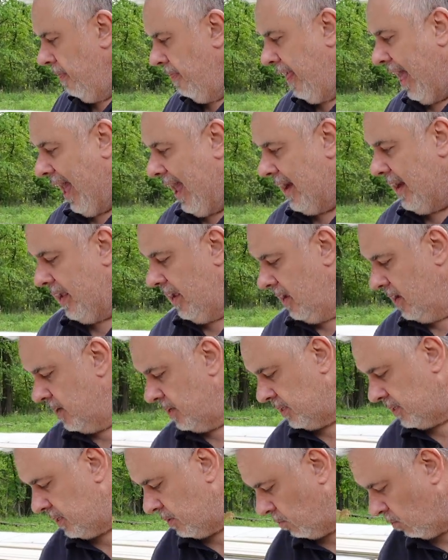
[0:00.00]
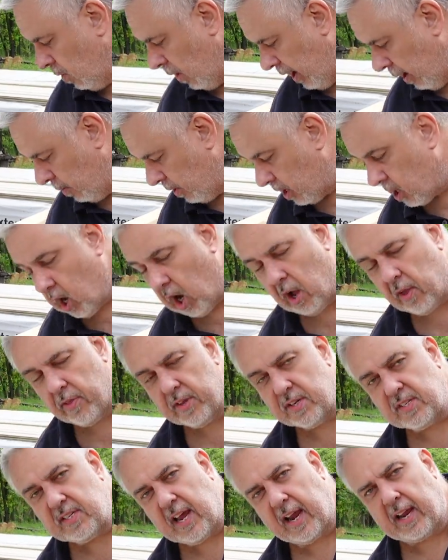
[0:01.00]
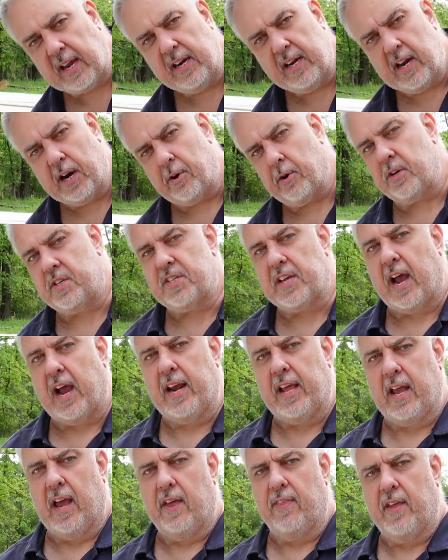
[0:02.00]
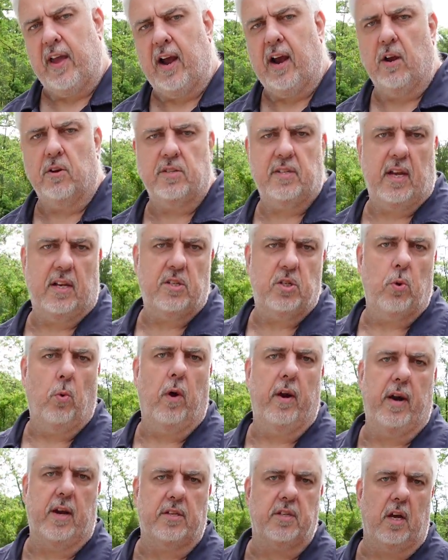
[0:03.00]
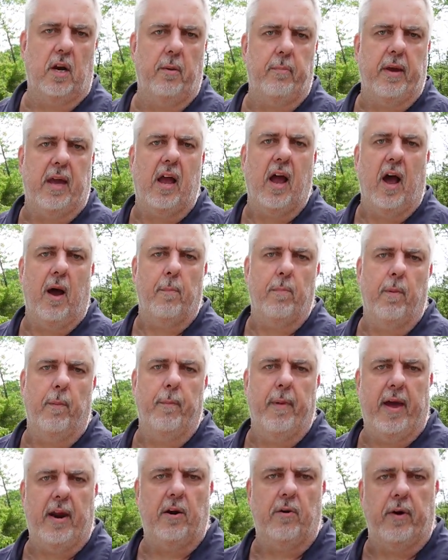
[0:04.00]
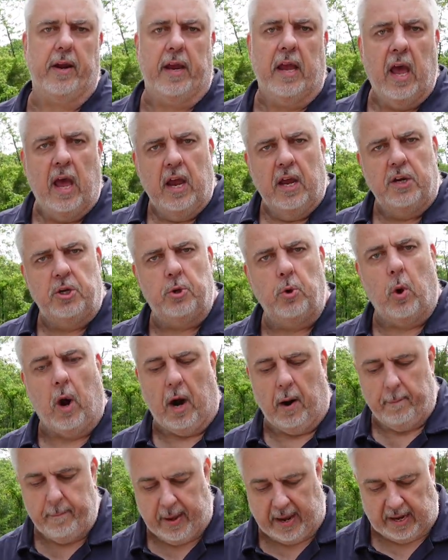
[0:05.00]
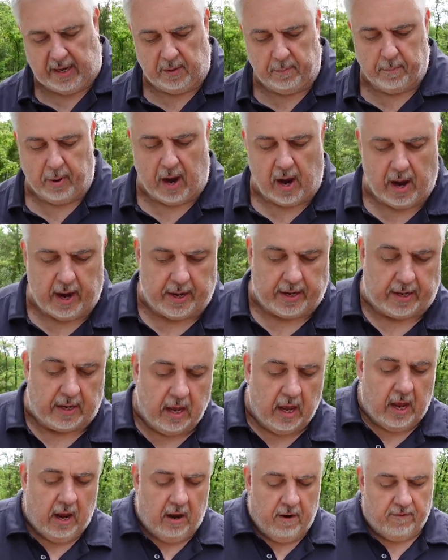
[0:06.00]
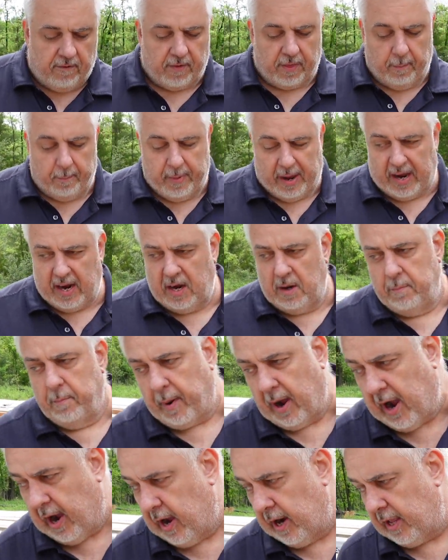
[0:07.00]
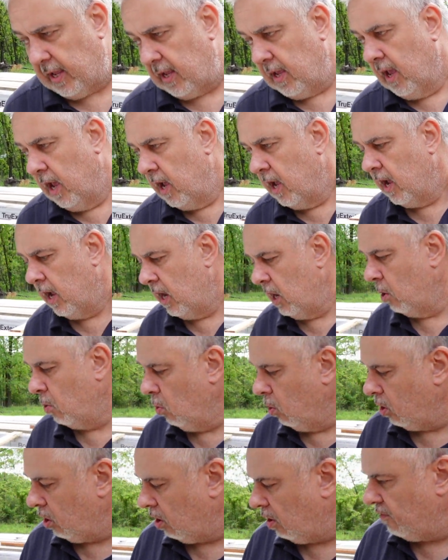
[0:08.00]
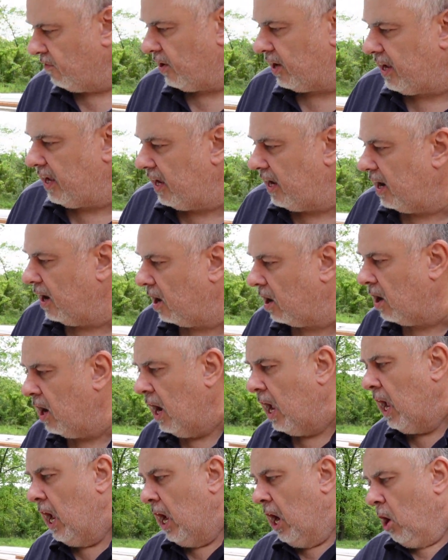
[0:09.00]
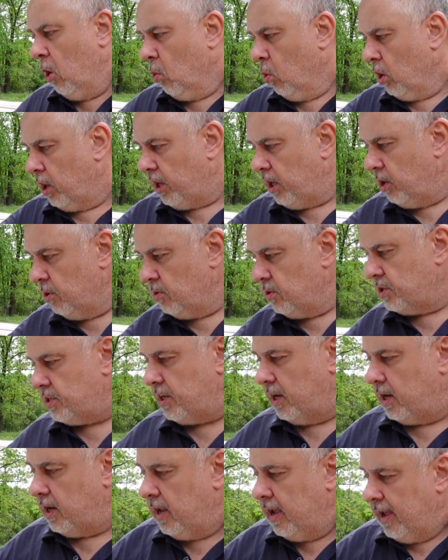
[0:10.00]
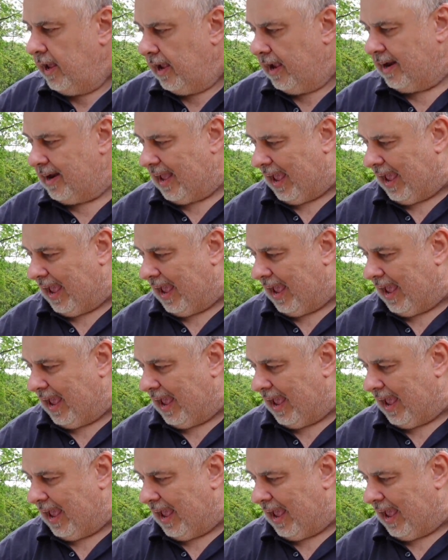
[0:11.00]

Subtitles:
that is what I would call the secondary siding on the house. That's the one that's going to be complementary to our main body. For the main body, we're over here, we're using an